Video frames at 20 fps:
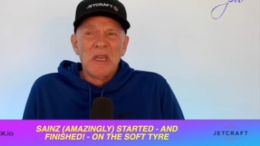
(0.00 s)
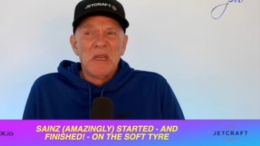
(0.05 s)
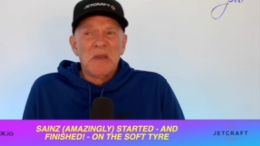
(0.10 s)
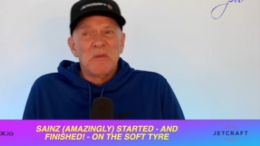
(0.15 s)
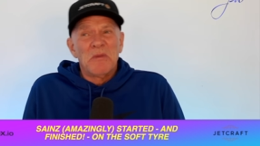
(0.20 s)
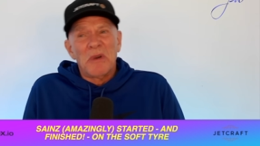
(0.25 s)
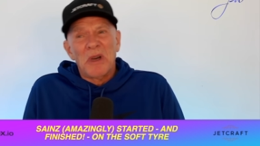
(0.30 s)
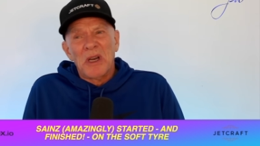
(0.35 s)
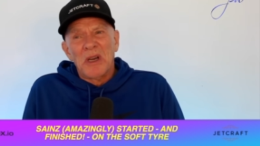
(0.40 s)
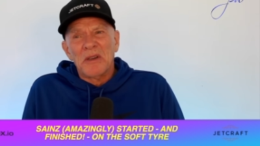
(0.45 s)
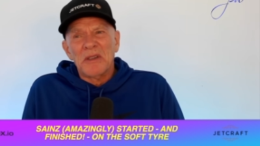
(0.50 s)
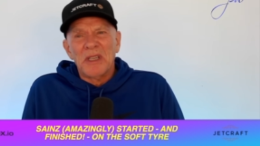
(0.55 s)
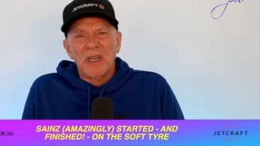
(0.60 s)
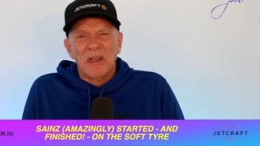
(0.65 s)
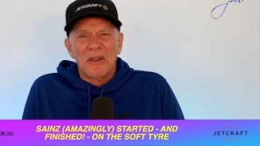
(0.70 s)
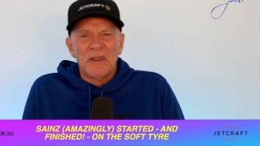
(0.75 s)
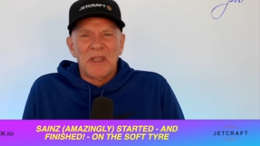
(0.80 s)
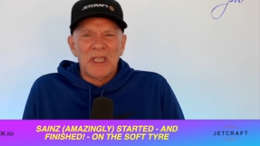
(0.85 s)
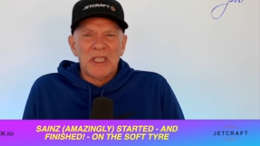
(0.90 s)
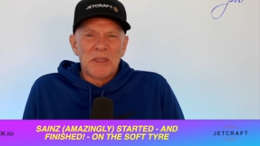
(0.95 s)
Well, you
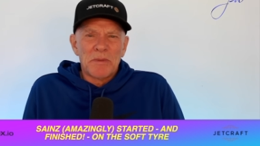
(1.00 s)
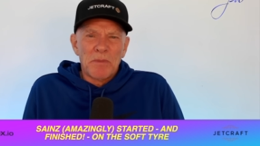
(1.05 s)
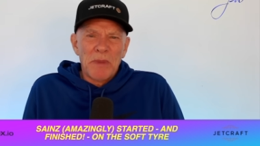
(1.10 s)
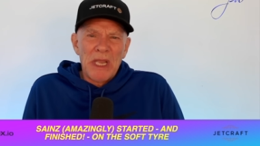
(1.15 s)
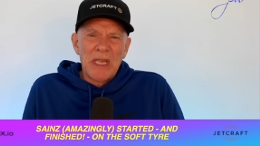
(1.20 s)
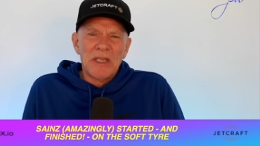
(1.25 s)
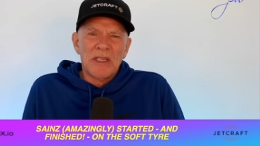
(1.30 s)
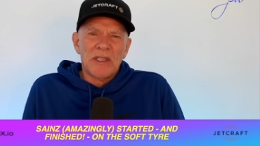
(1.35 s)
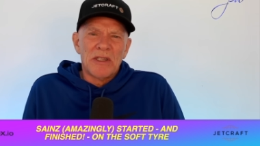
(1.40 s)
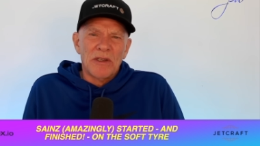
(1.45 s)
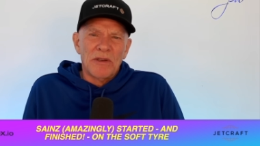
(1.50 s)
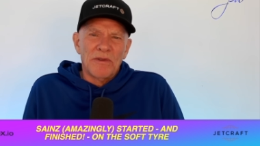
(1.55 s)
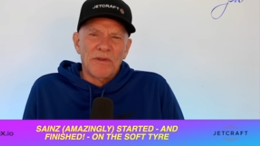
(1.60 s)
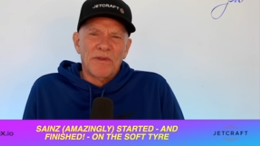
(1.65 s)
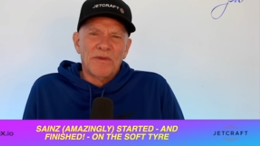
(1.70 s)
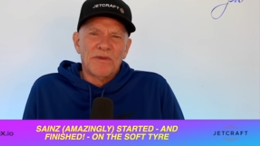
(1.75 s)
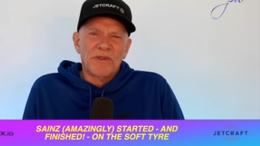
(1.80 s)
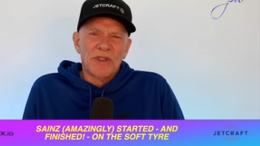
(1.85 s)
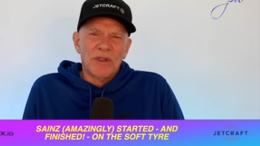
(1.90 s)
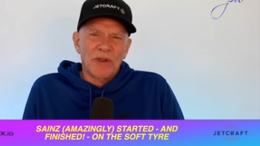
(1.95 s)
know, at the expense
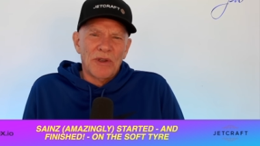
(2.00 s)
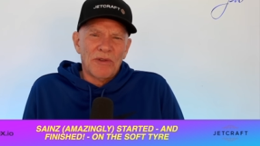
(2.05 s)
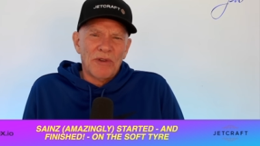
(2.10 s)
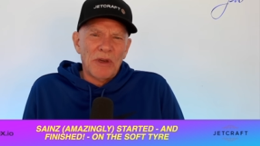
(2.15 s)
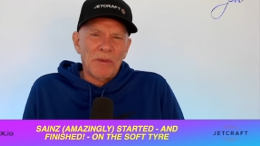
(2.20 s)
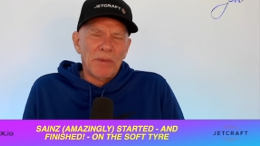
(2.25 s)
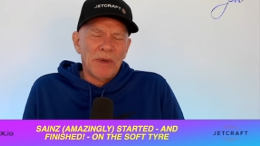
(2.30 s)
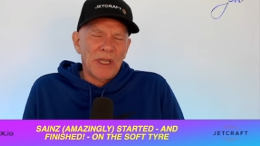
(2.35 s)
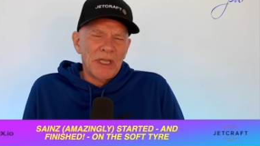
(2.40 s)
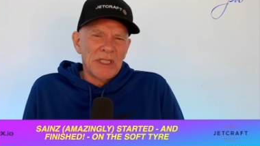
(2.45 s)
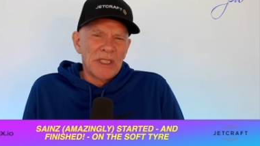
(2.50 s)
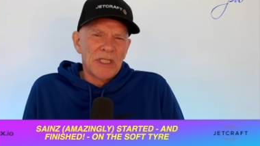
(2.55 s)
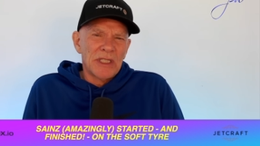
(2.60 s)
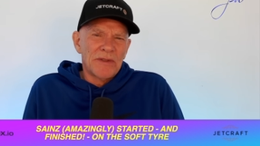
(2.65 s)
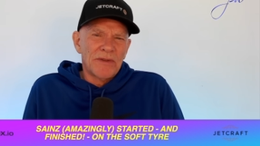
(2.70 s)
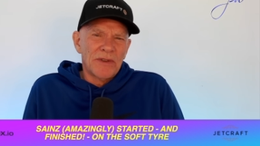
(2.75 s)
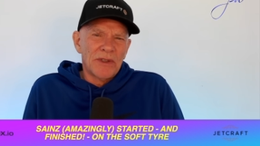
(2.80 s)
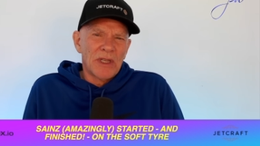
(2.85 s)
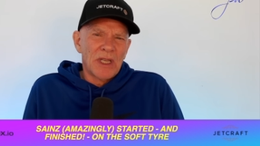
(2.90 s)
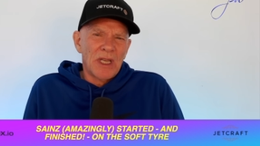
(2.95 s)
of two or three
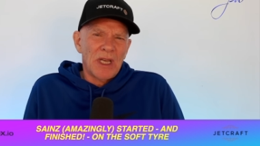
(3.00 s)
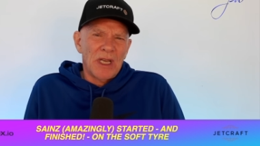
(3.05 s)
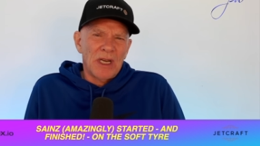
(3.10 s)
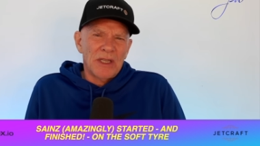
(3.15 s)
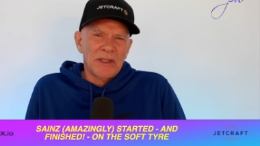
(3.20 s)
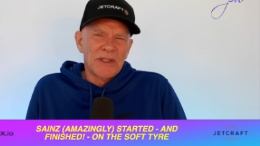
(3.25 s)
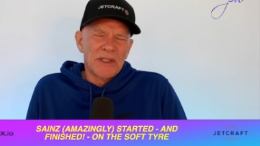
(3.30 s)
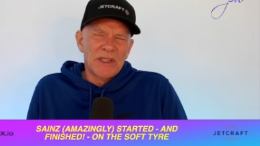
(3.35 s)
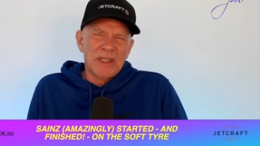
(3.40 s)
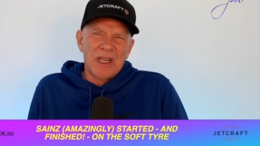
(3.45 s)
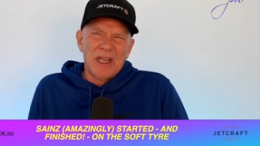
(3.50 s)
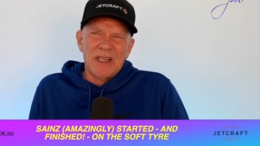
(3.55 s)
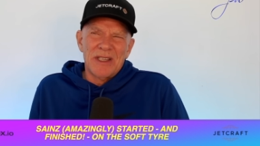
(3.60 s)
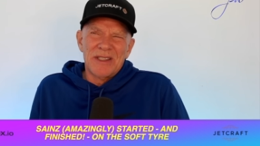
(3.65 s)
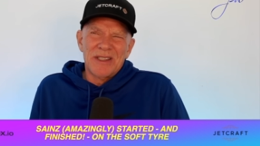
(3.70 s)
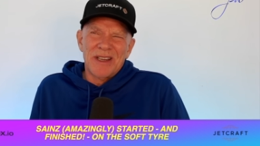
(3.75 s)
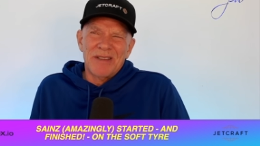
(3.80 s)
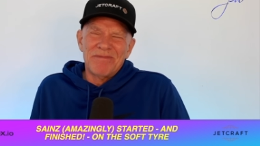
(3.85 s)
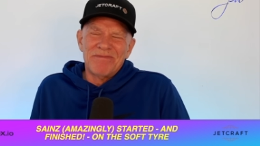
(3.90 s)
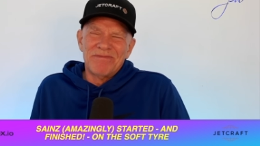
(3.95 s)
places for Carlos
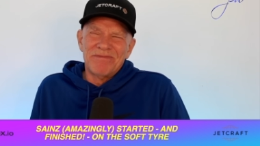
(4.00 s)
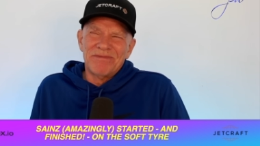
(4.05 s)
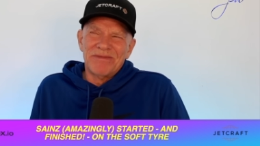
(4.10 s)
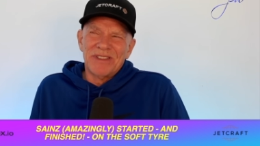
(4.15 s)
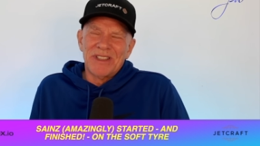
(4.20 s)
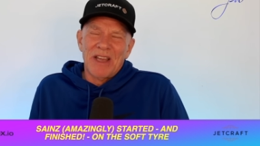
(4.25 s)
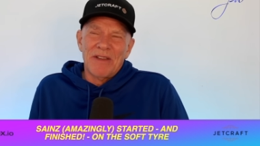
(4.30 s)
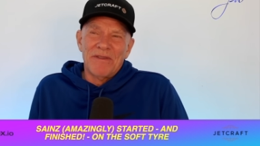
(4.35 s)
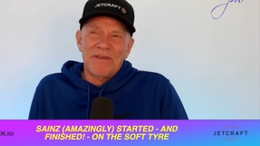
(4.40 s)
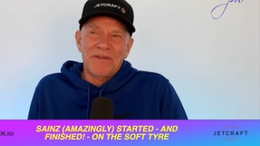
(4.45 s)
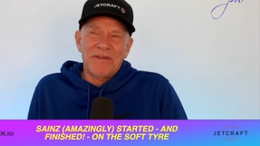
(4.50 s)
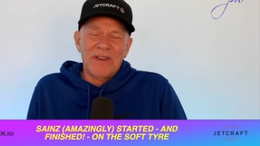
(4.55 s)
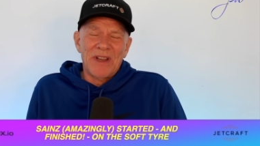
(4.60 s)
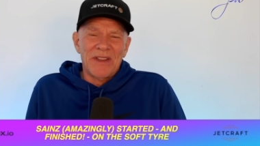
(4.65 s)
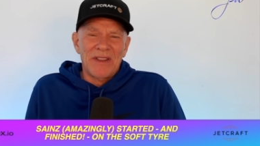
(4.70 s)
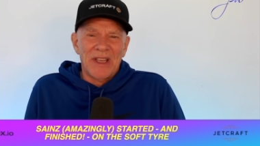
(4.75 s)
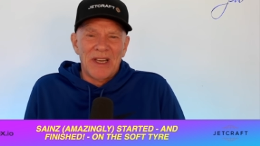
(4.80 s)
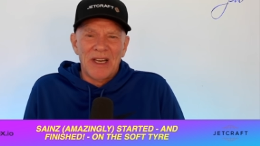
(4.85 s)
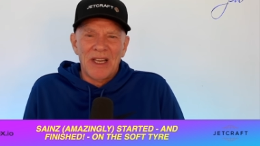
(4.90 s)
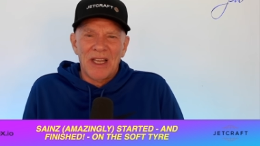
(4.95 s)
Sainz, I, I
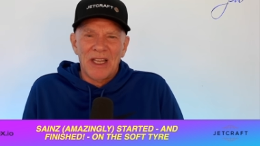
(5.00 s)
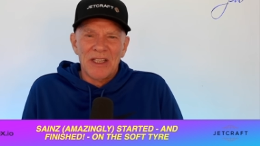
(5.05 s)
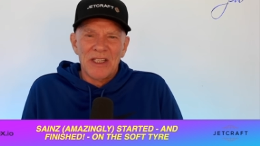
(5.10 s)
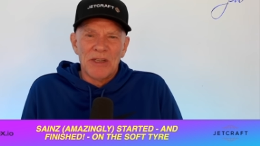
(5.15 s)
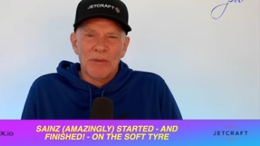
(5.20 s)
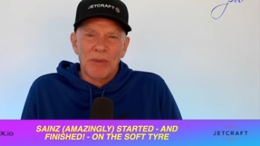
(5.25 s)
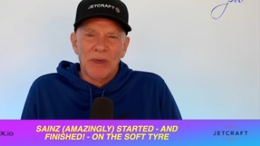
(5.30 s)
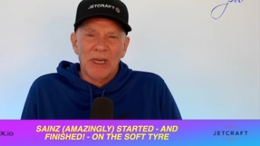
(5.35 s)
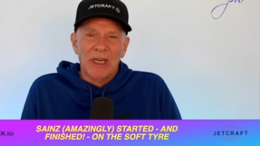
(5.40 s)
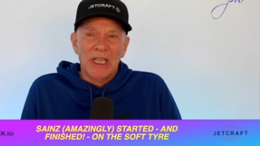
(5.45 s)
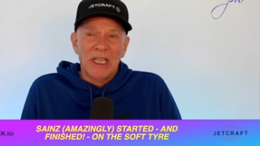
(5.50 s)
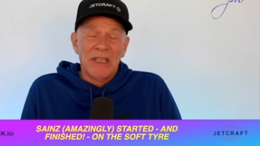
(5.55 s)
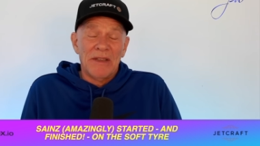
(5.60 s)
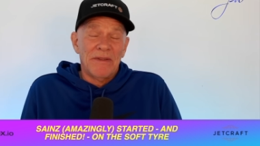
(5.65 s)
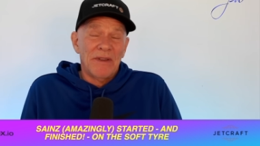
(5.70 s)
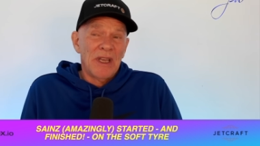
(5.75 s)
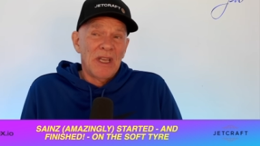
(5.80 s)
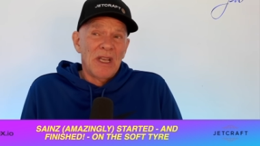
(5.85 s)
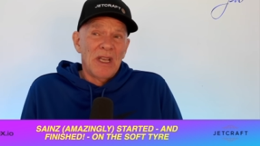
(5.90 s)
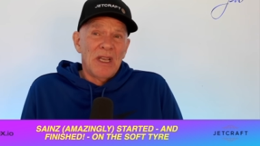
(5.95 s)
find that hard to believe.